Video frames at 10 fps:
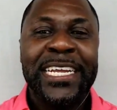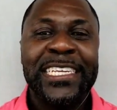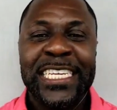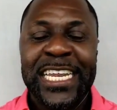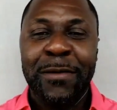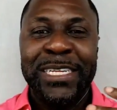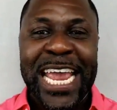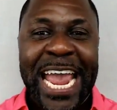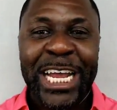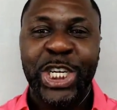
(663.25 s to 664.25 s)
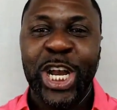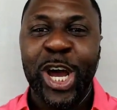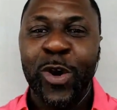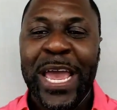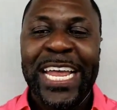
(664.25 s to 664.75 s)
His name is Angelo
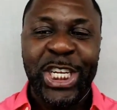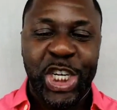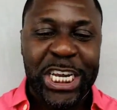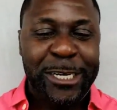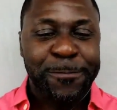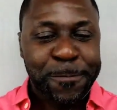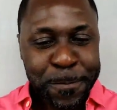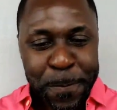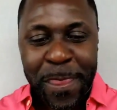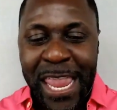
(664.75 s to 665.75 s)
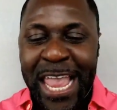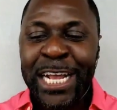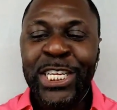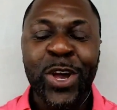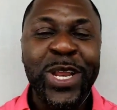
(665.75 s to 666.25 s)
and Gene. And
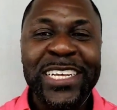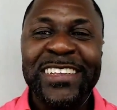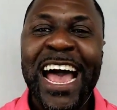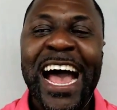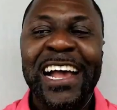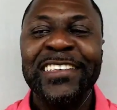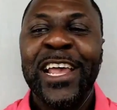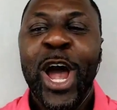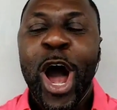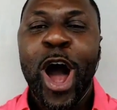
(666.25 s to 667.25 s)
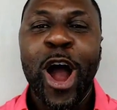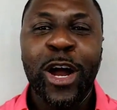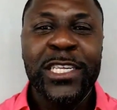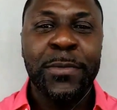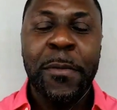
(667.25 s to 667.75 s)
so these guys are
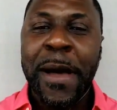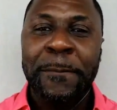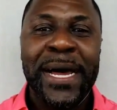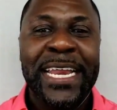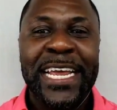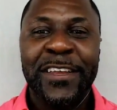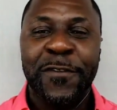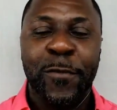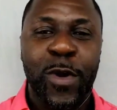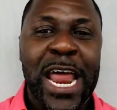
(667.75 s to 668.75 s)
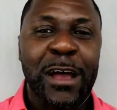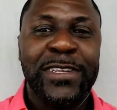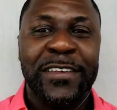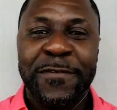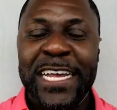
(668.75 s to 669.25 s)
some of my buddies from when I was
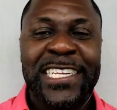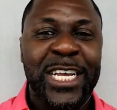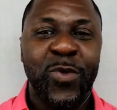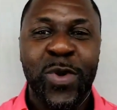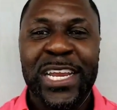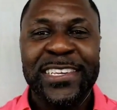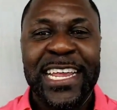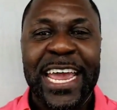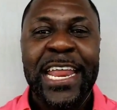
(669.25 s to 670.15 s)
investing in real estate.